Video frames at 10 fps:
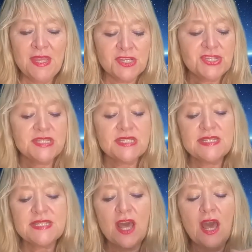She's
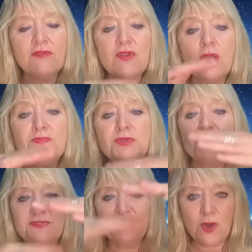set at her own
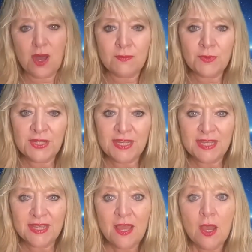beautiful
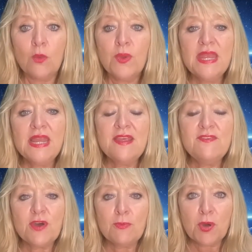harmonic. We
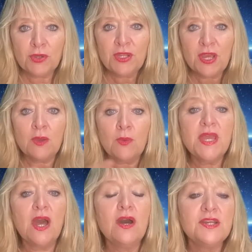live upon her.
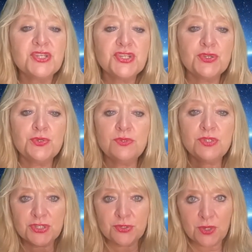We are
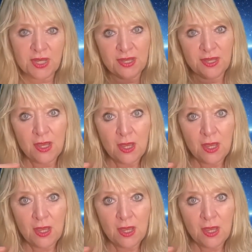attuned to her.